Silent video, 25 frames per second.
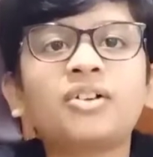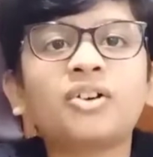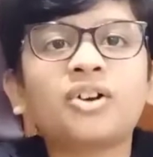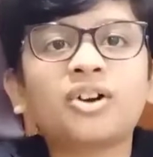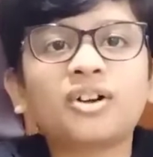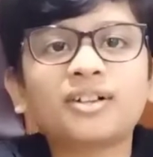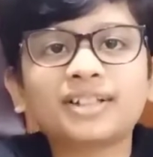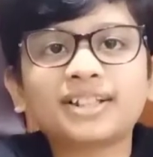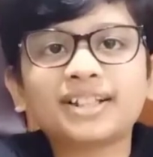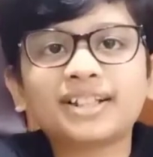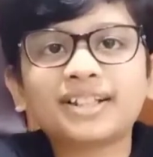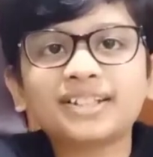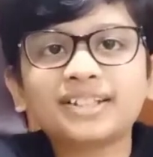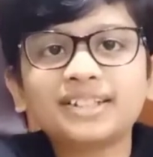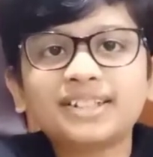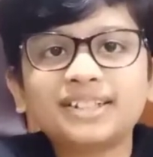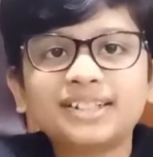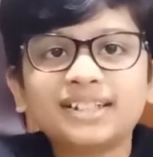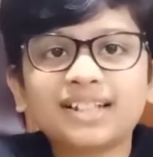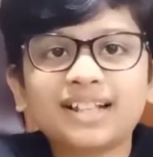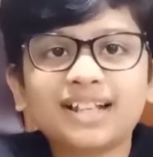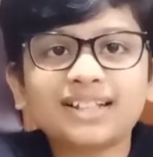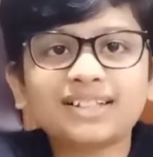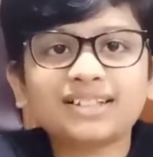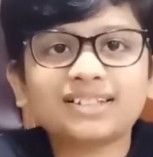
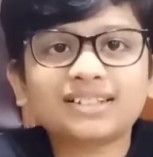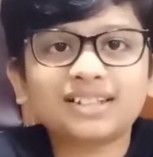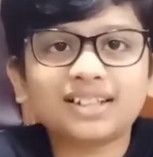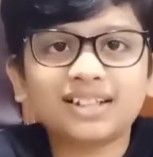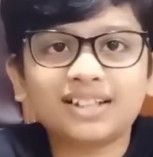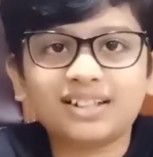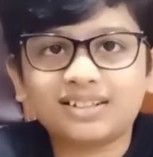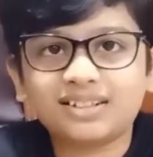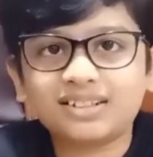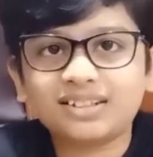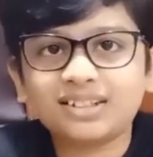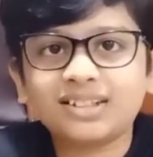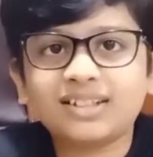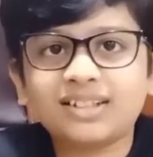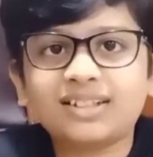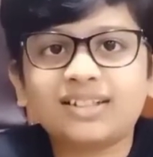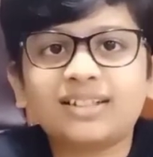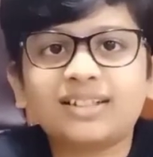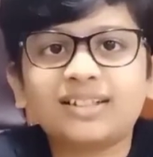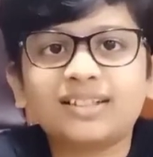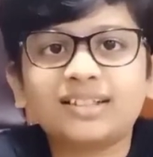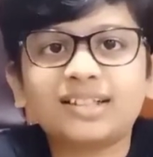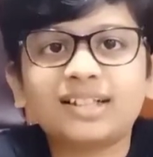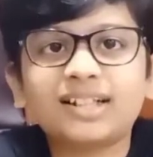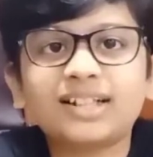Hortensia said
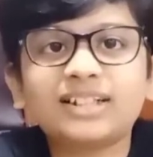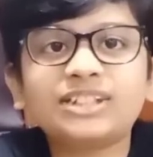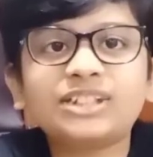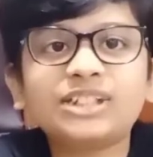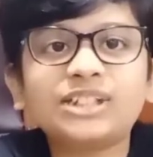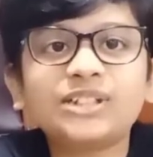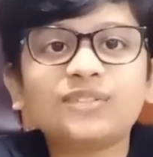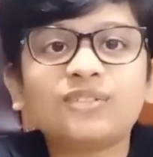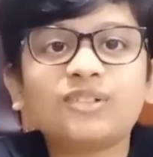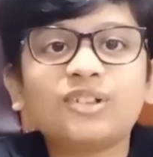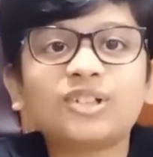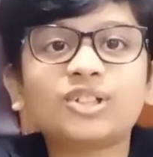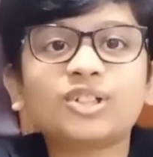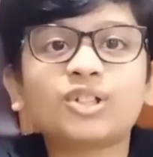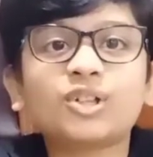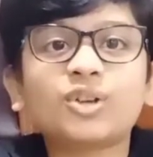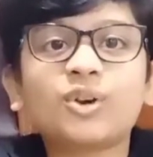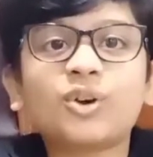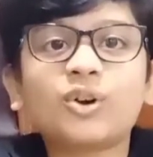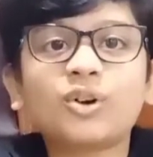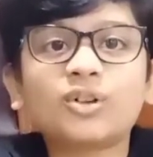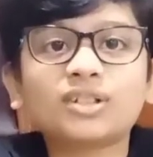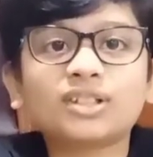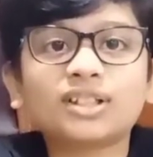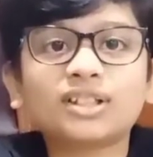that she was
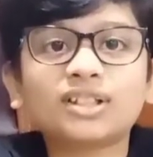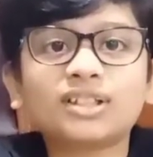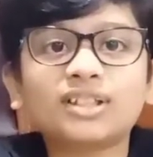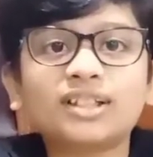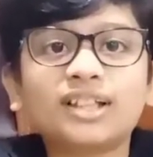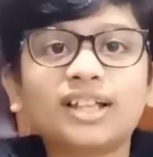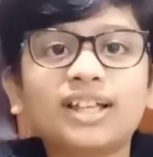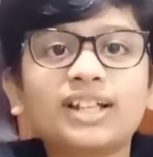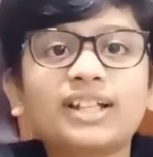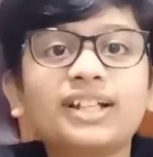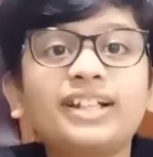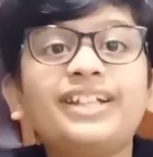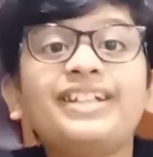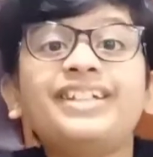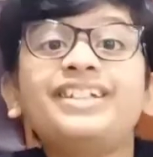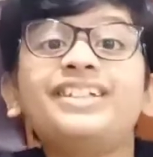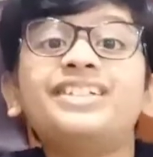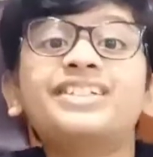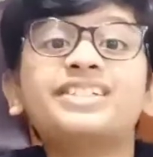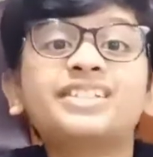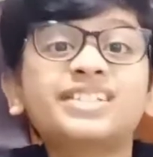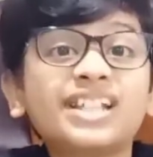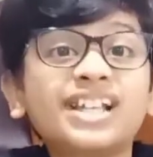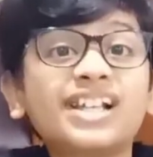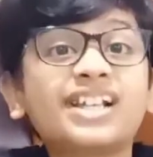locked in there
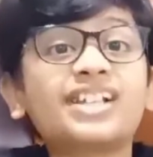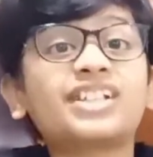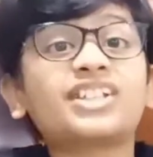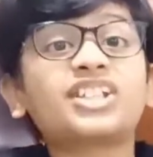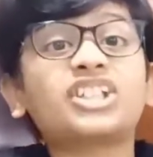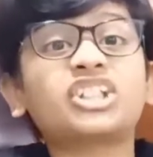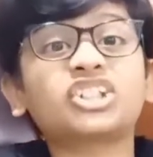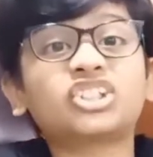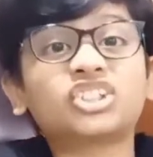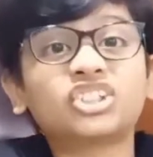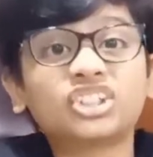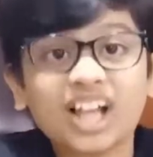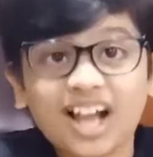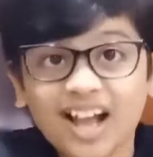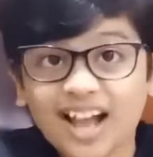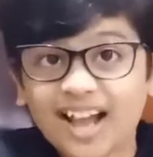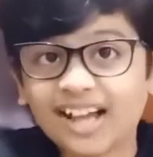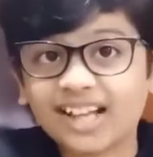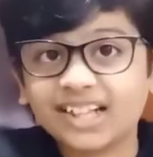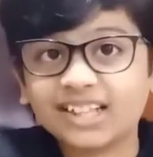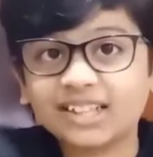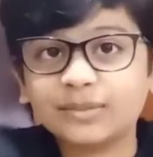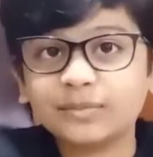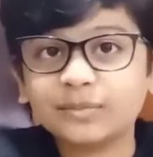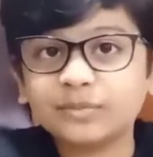6
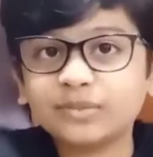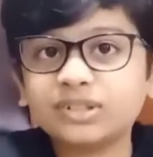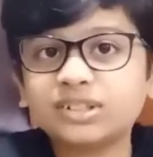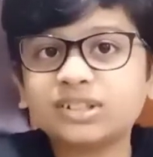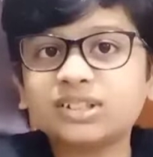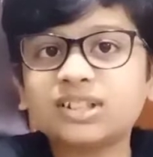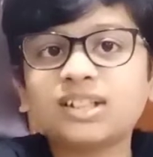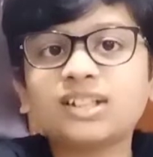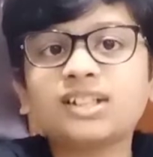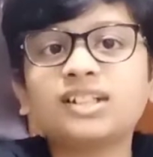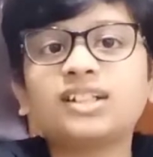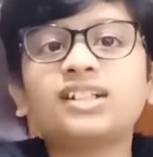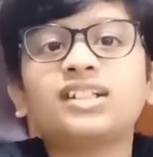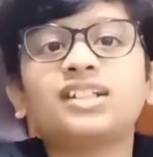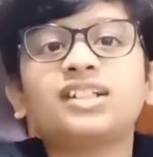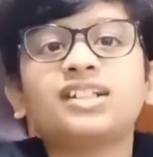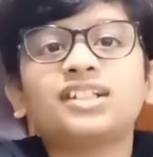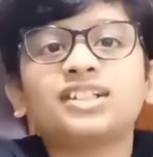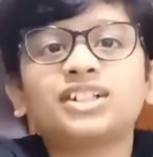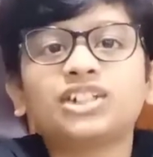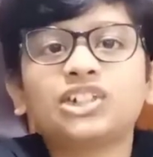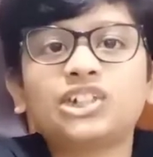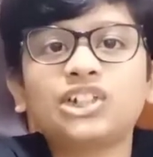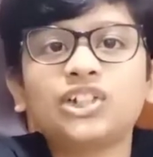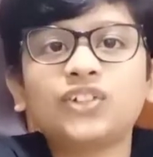times.
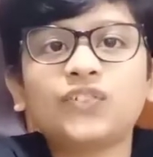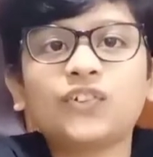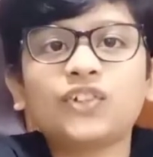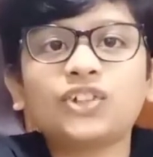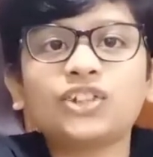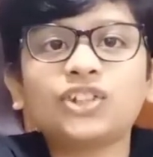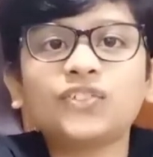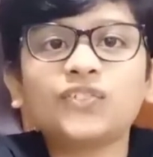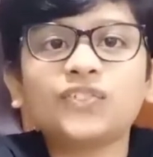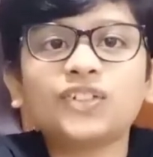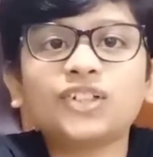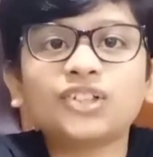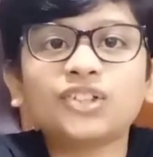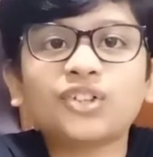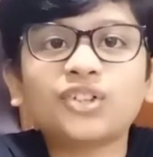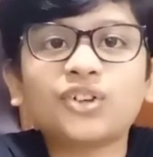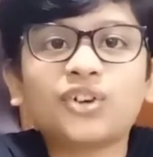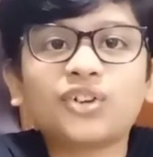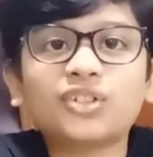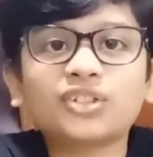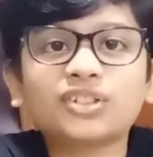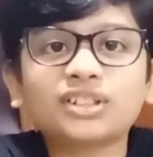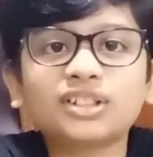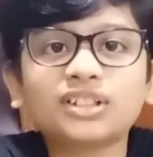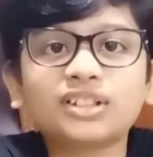She was even
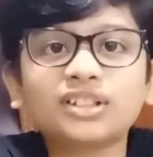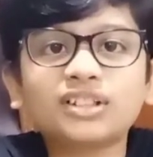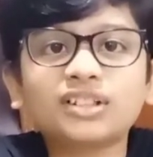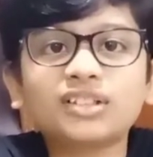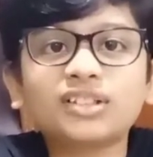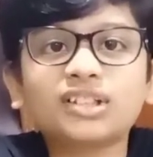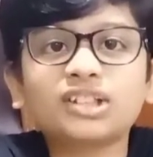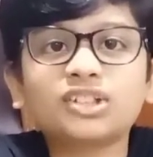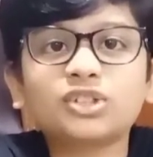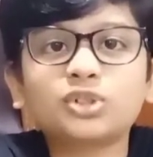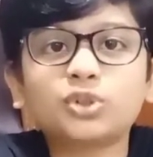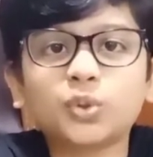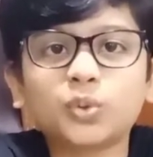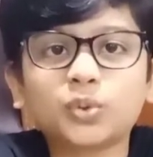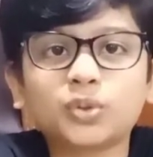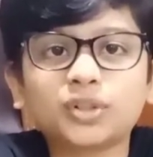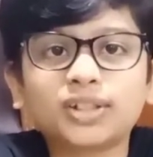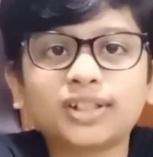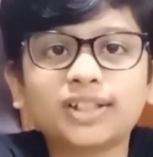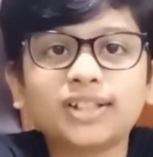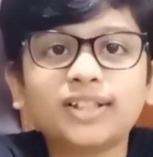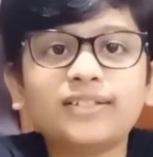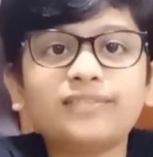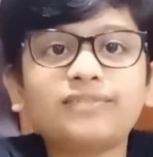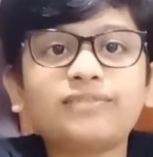locked in the
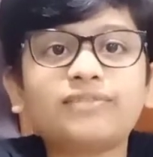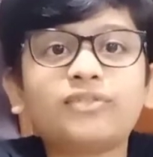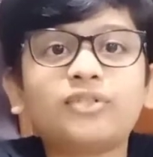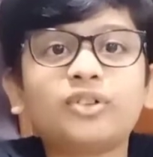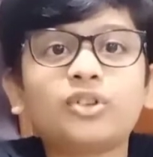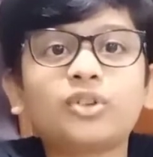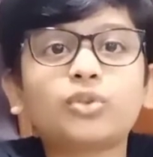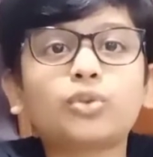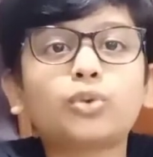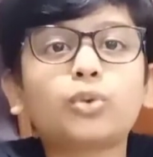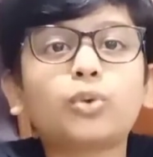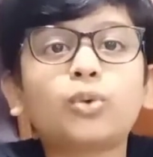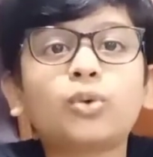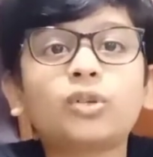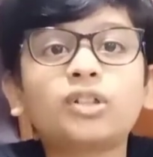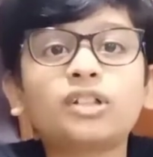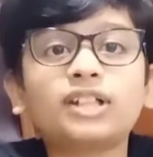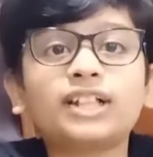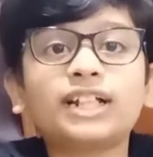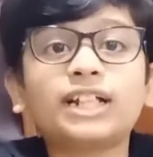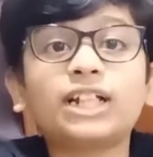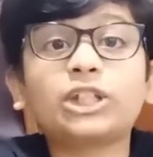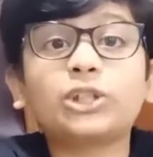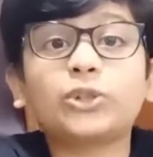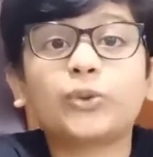Chokey for
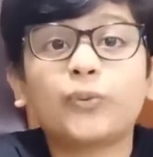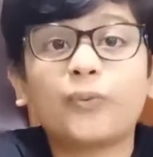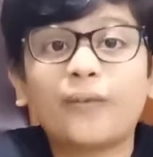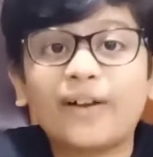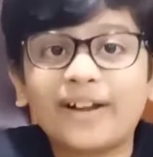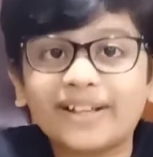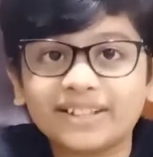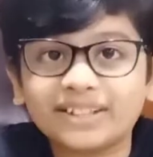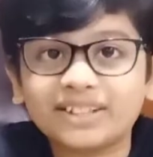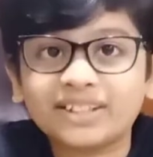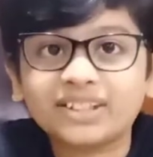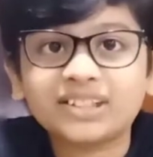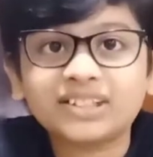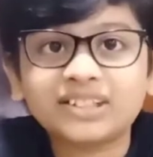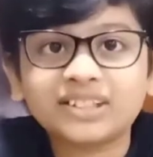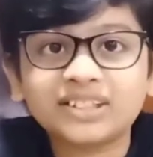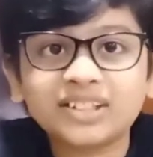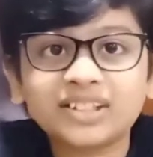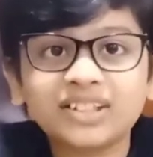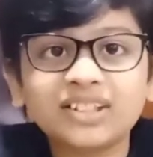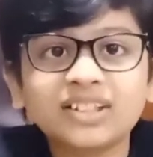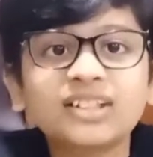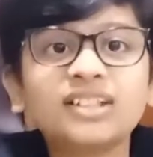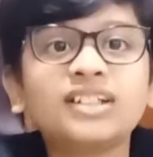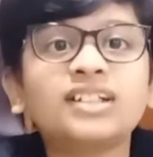whole day twice.